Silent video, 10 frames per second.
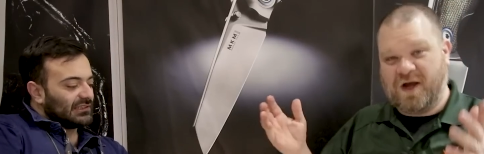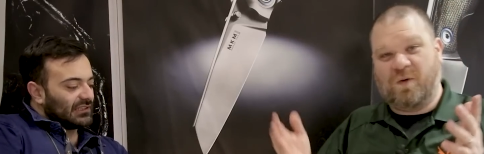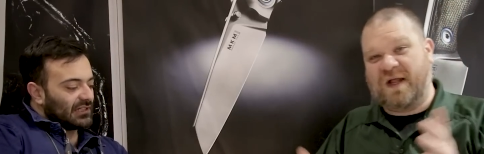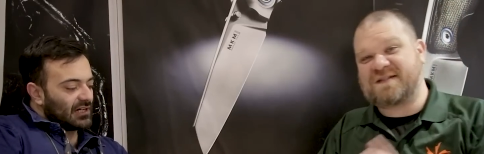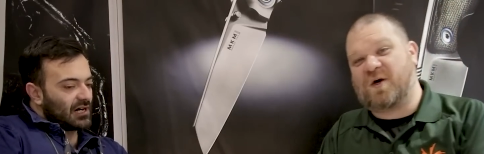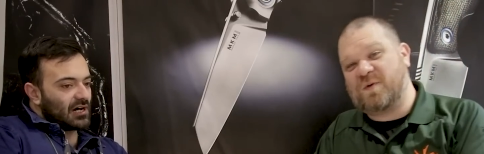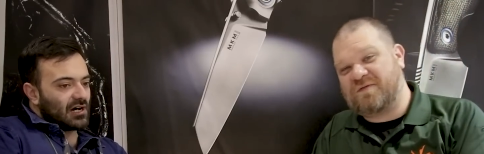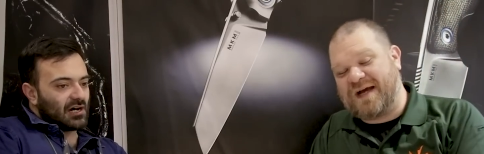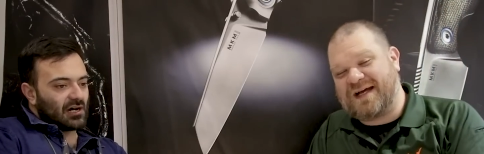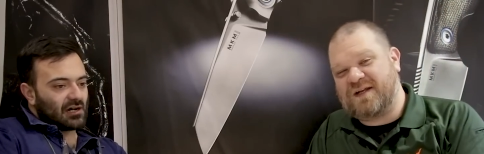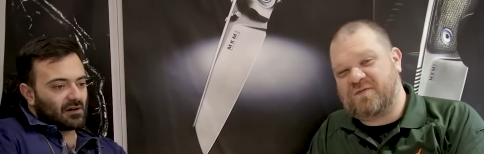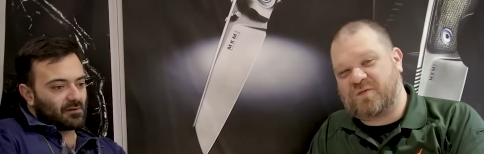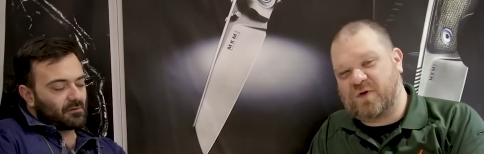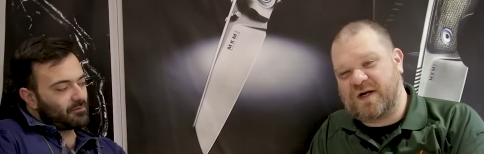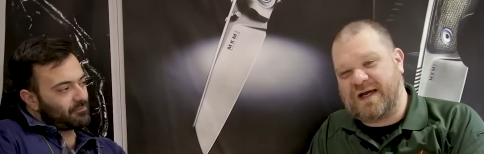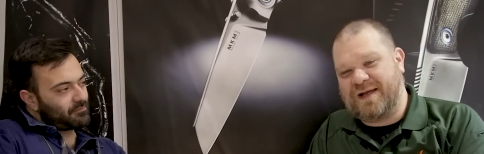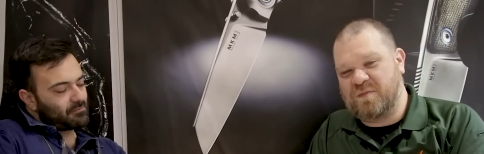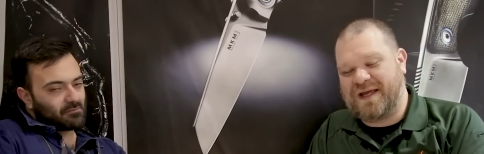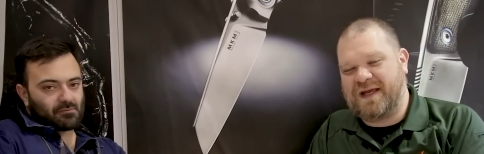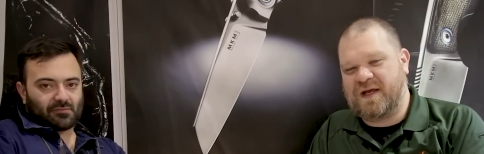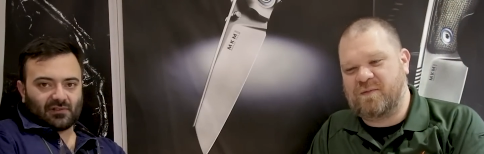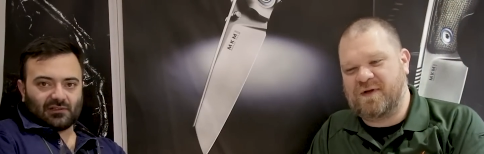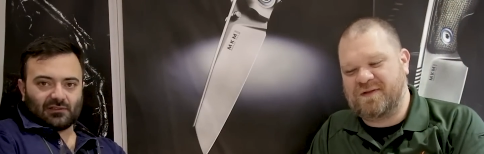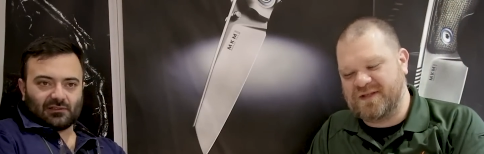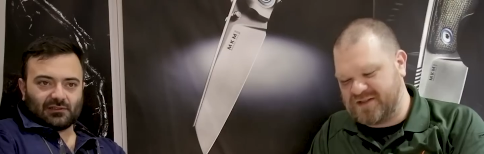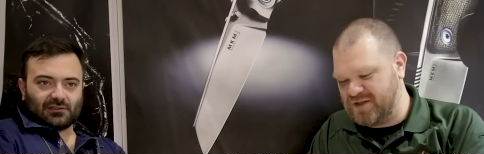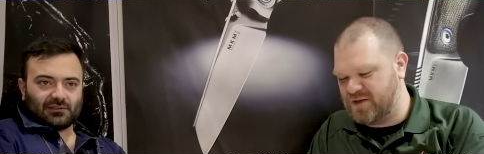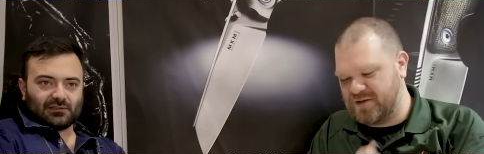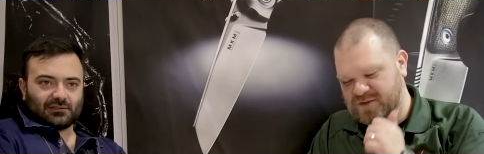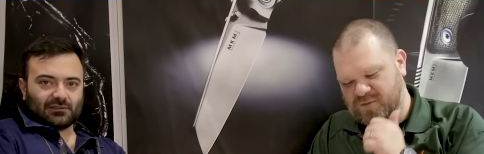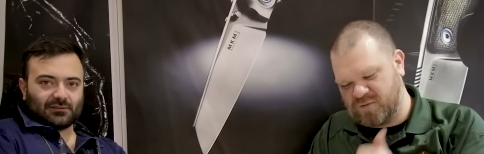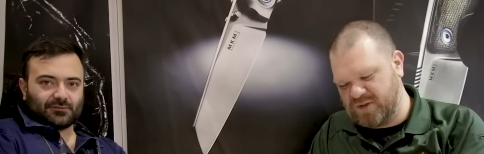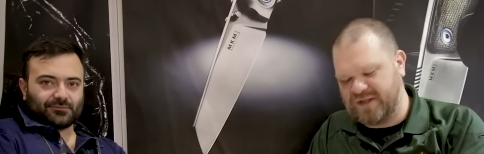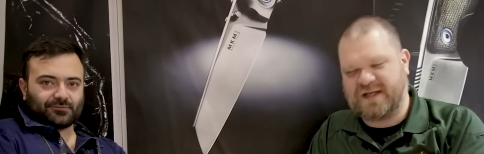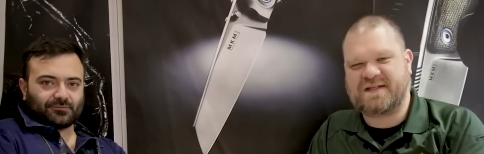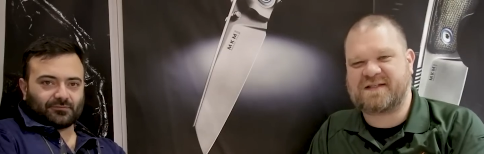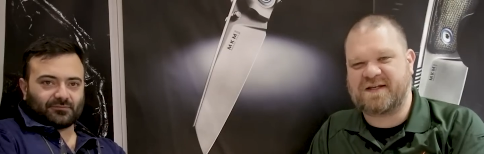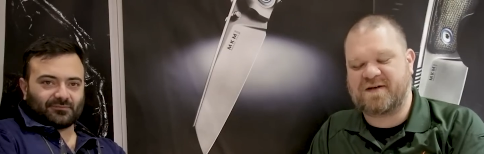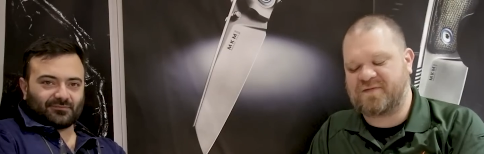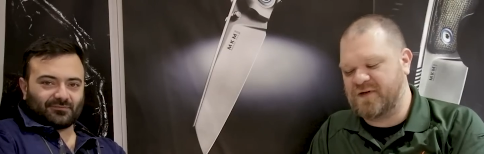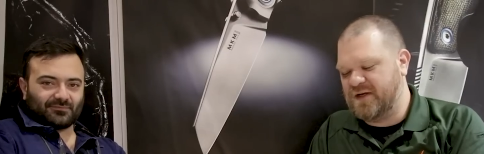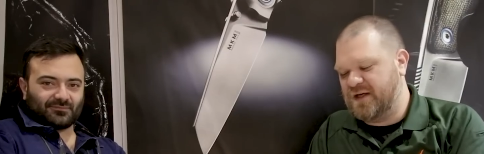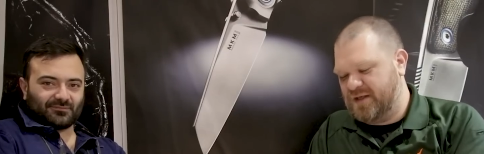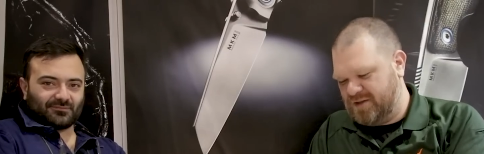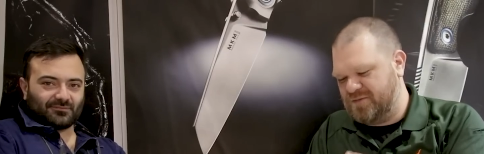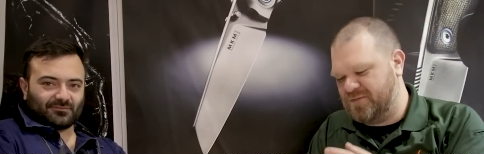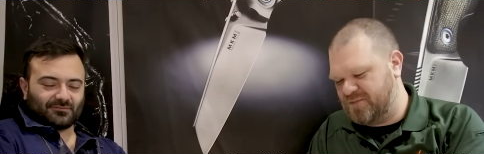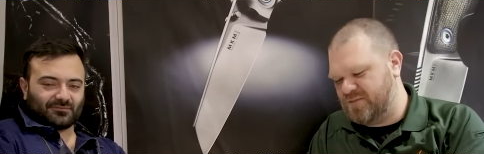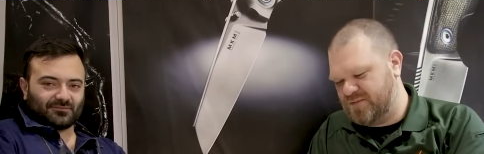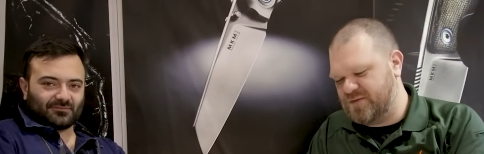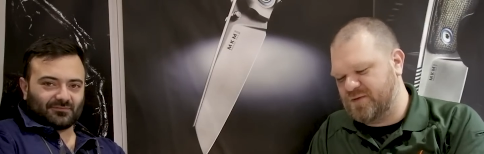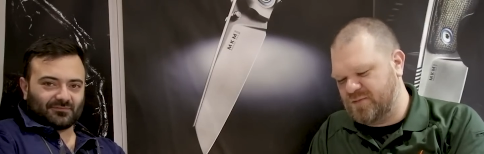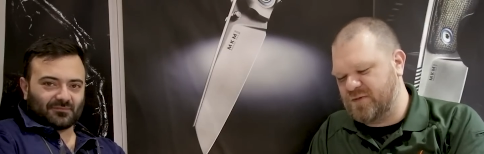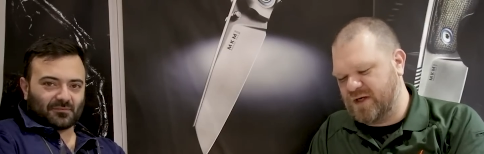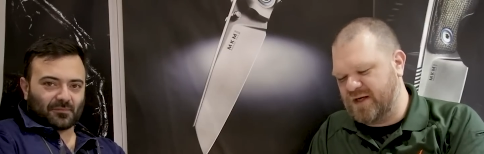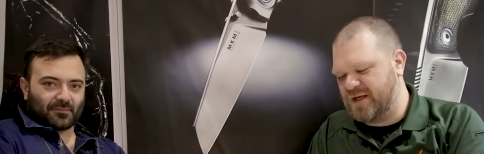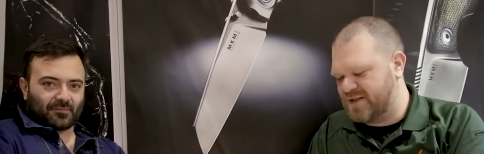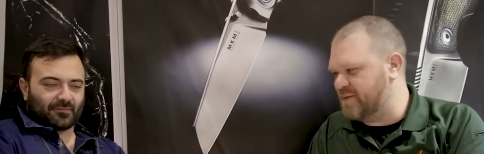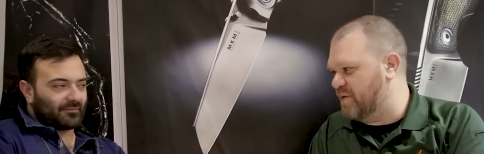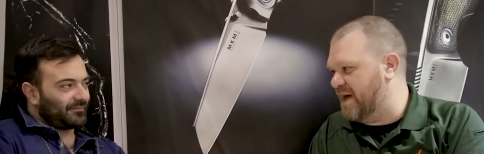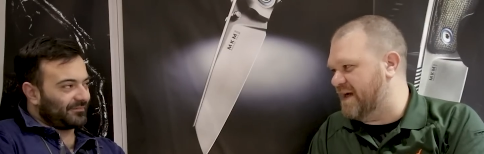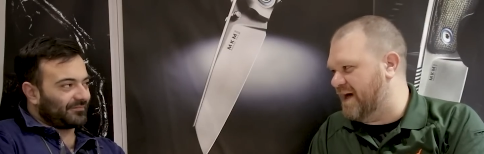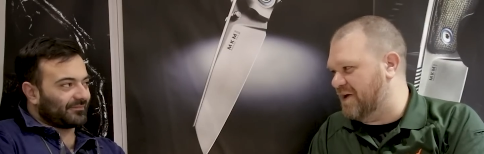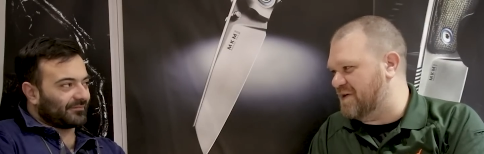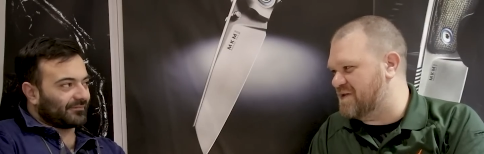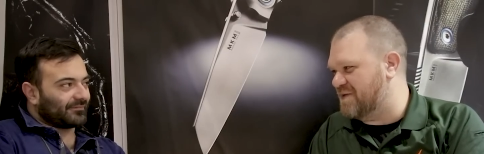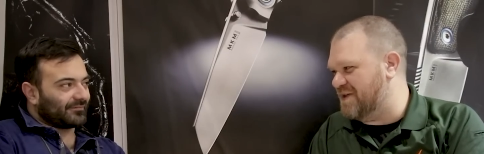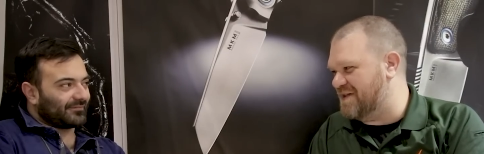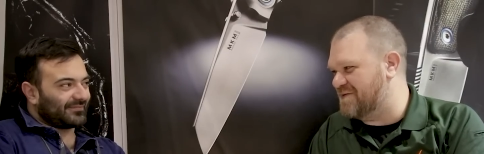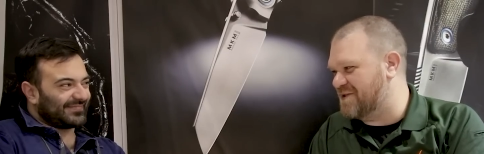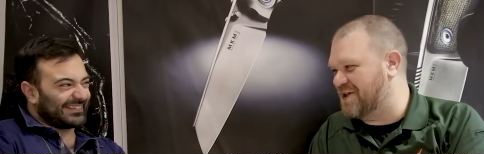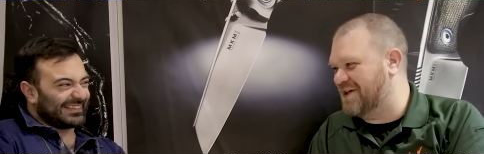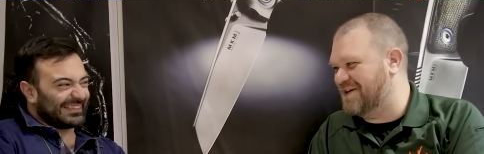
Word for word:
Speaker 1: Well, that's all we've got for uh, MKM this year. Some really nice stuff. You've you're going to get some of my dollars for these for sure.